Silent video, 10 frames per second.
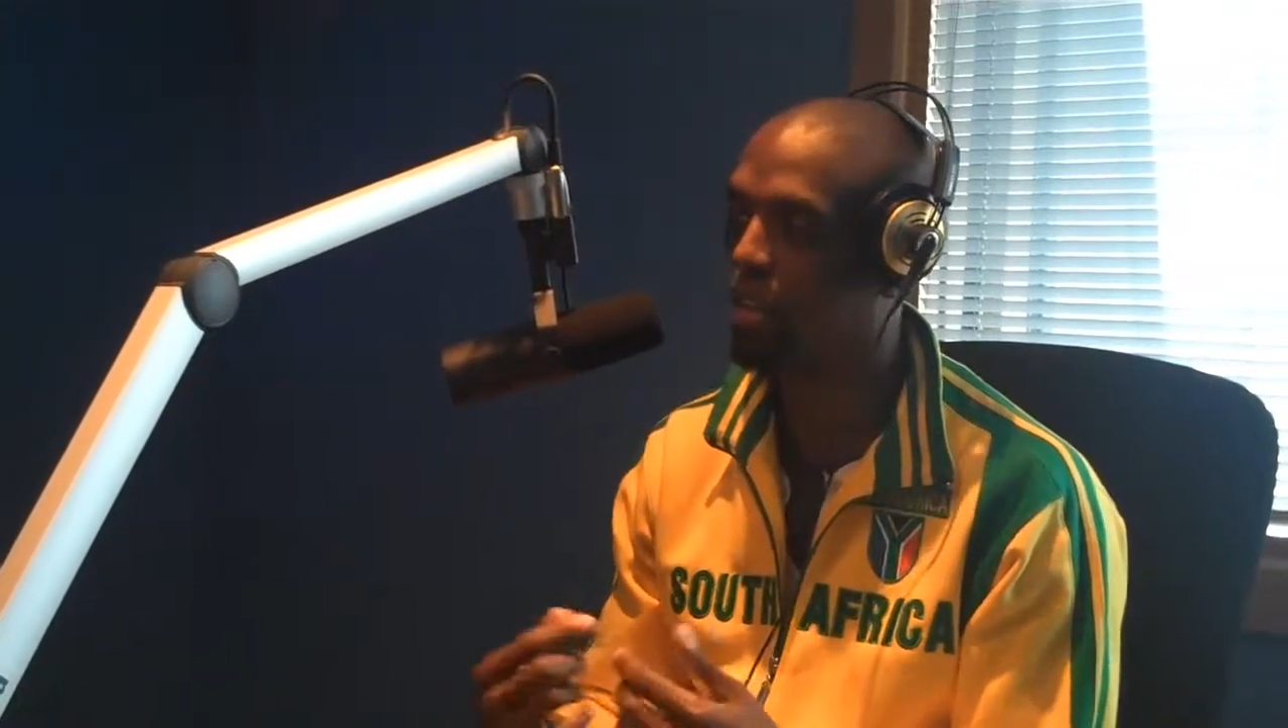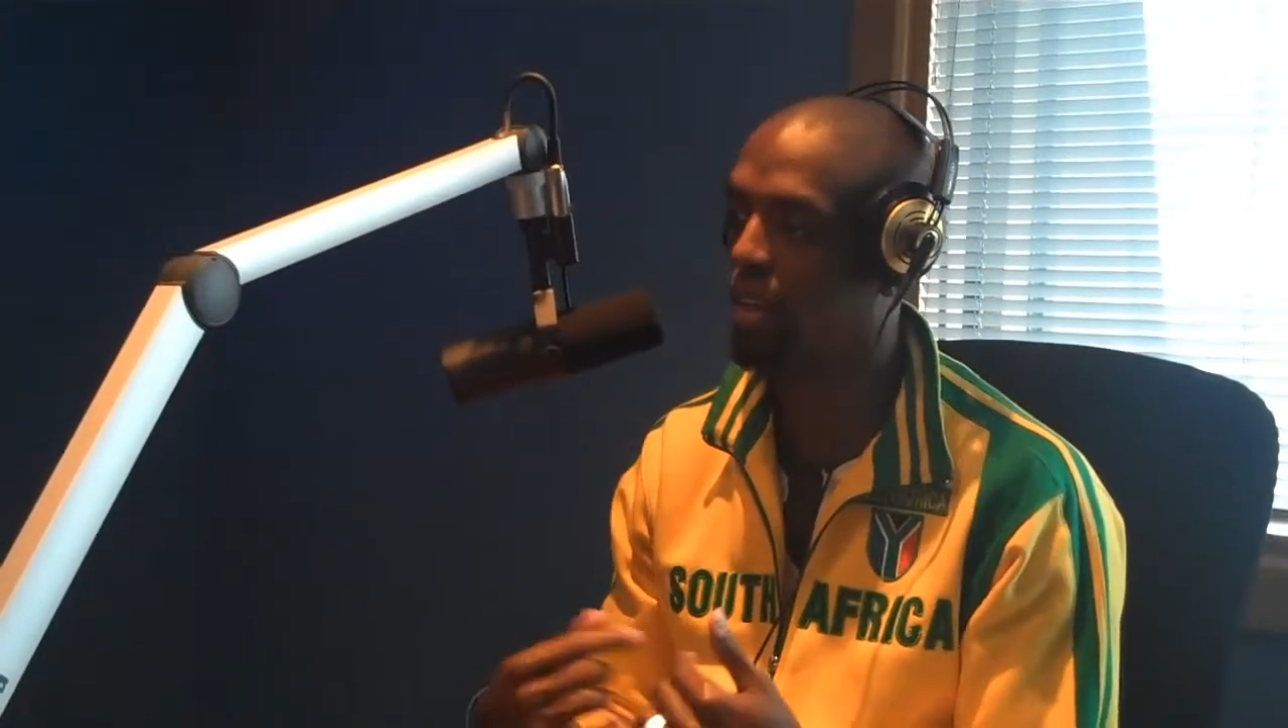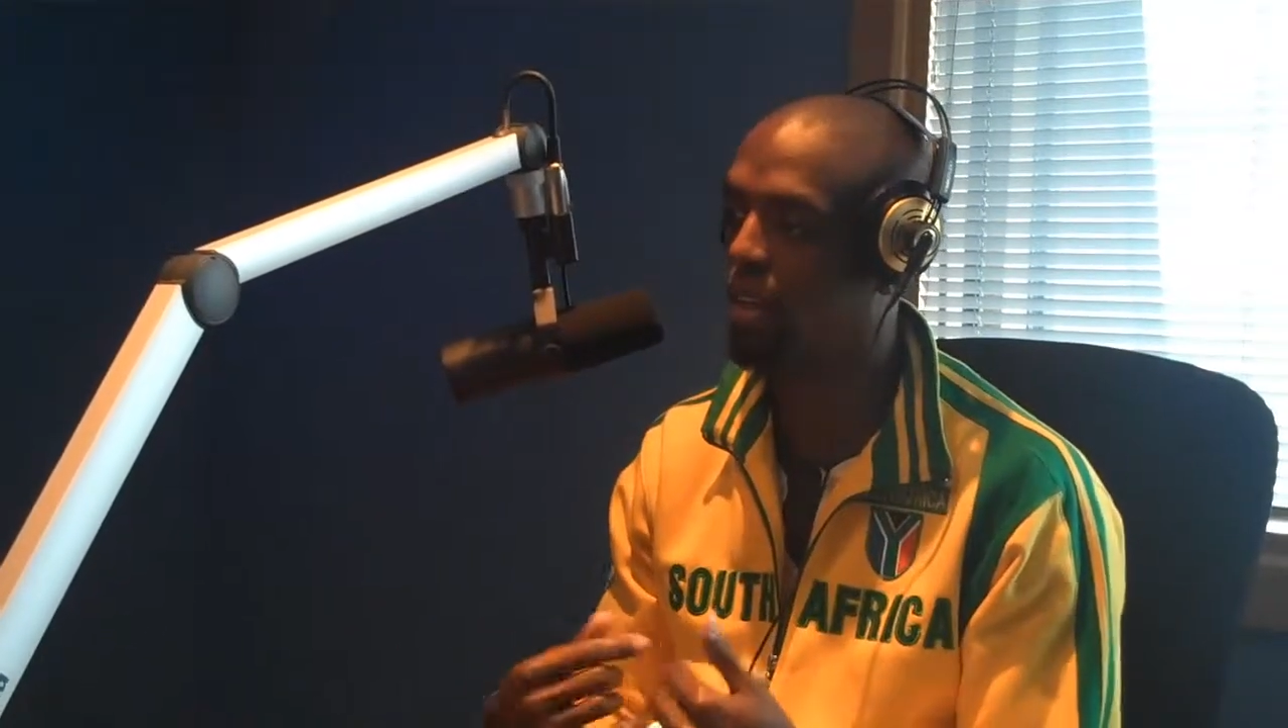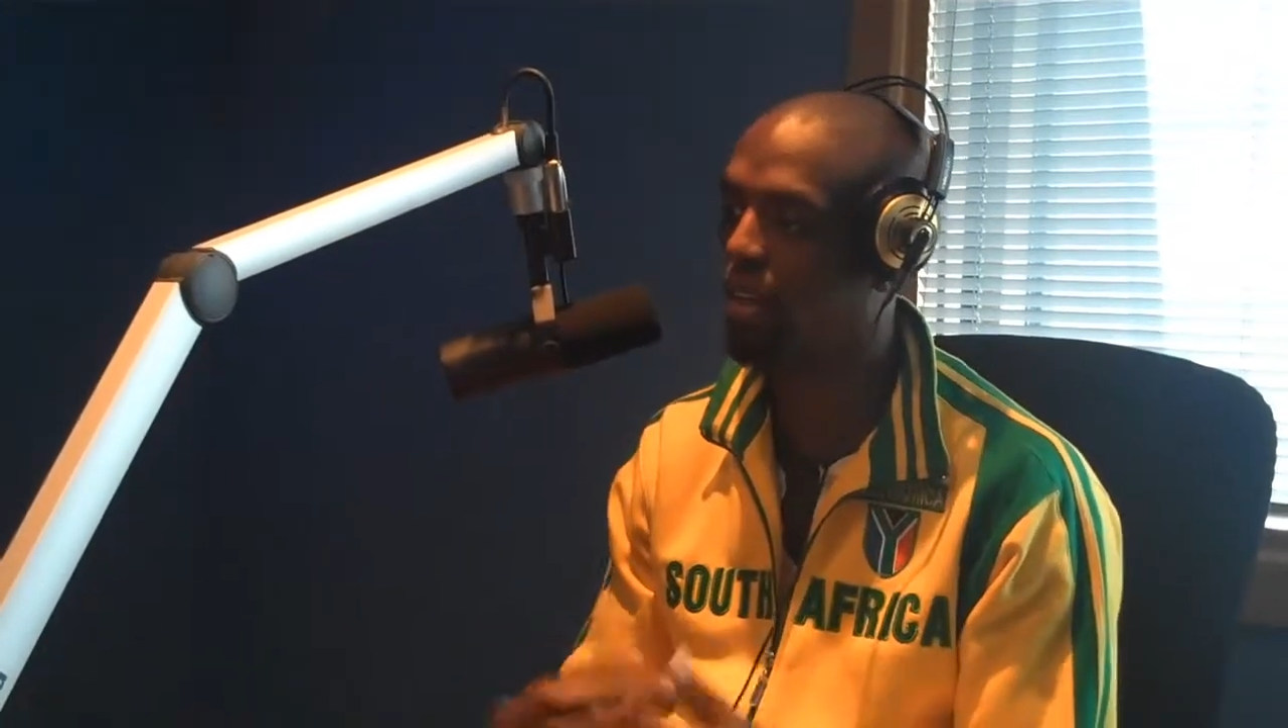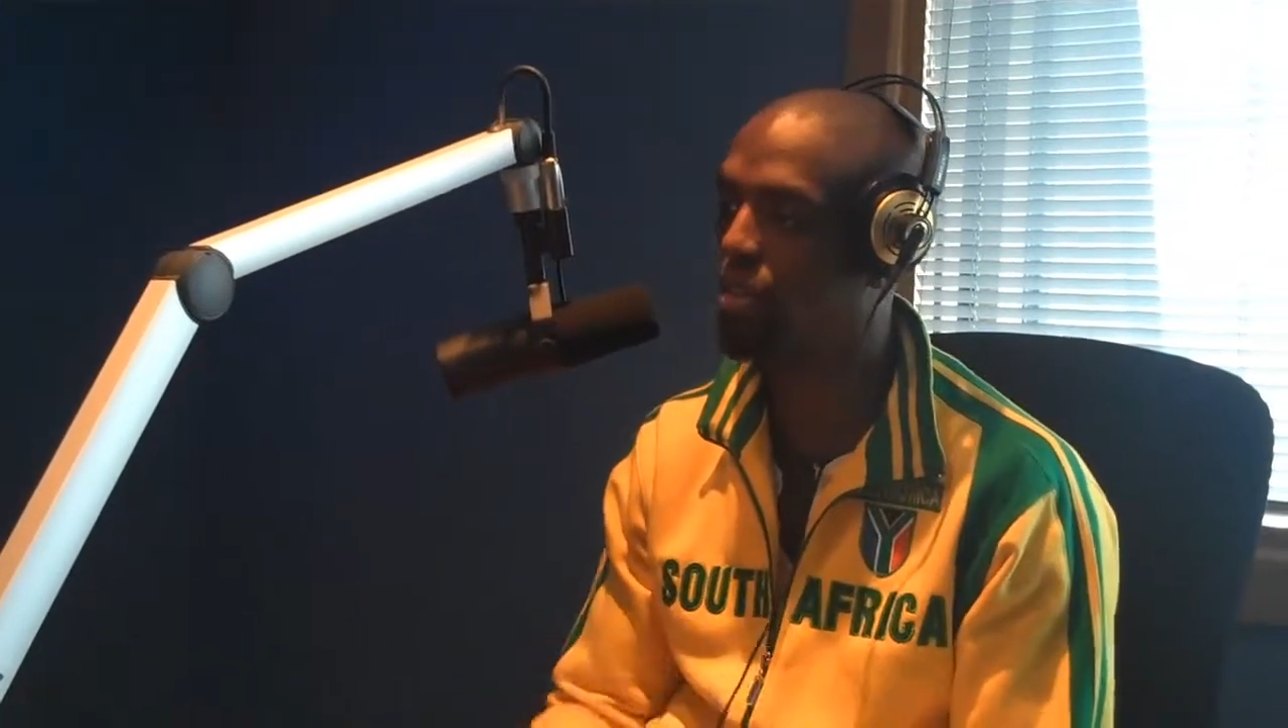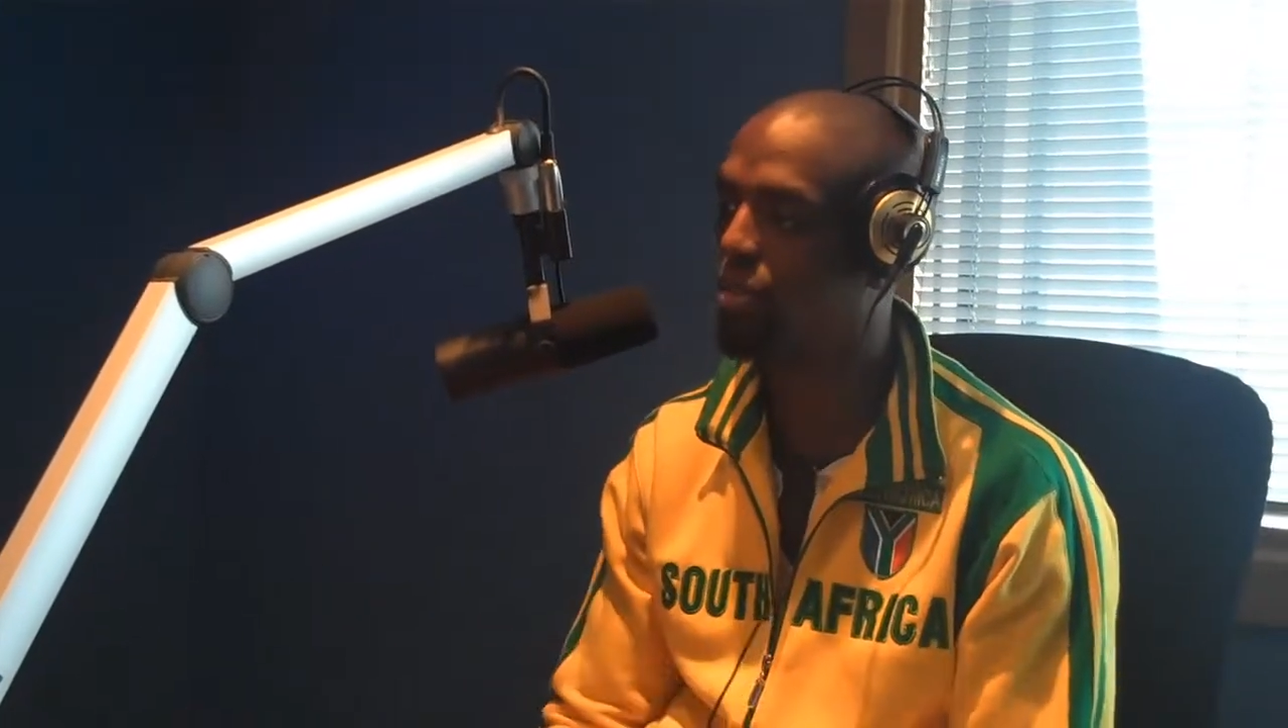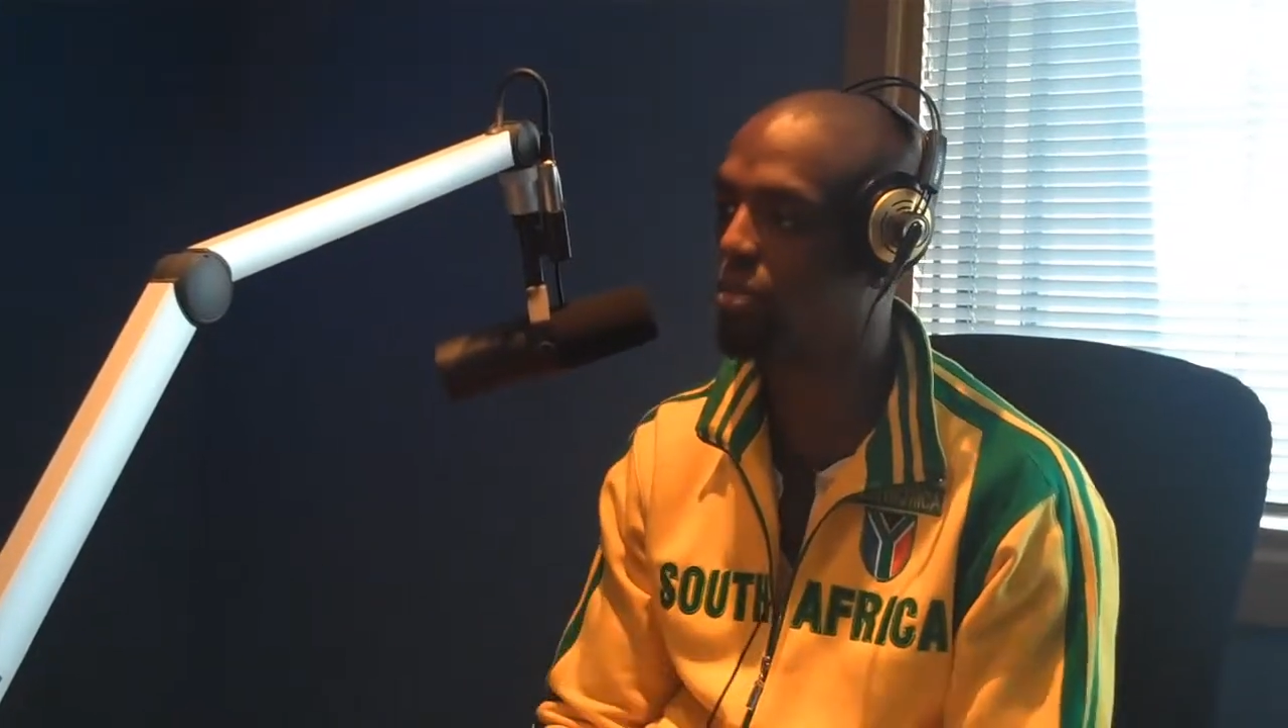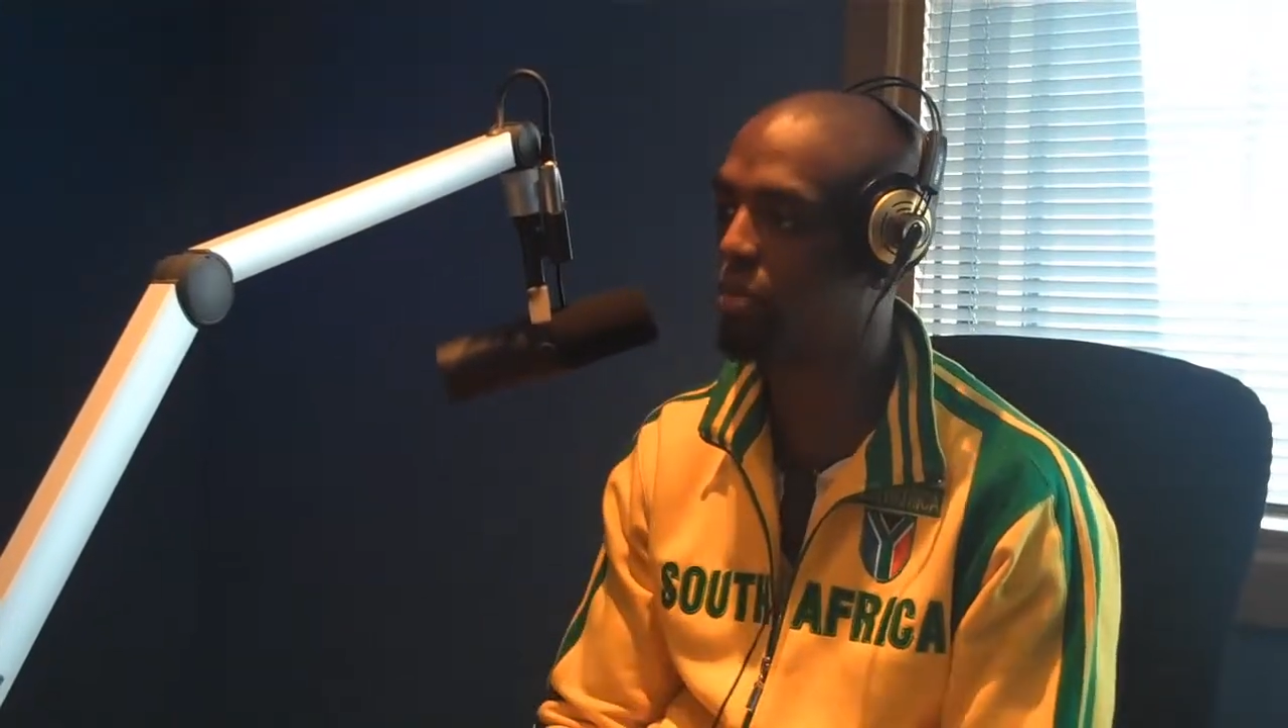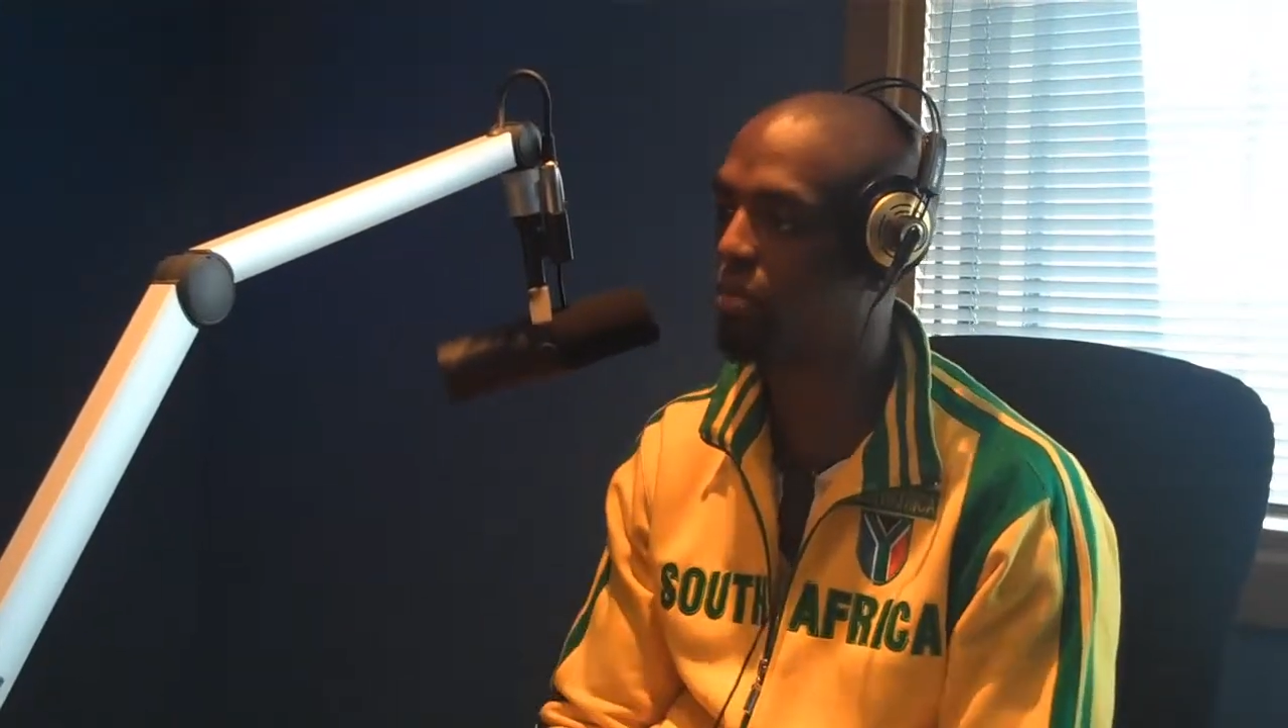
that I could use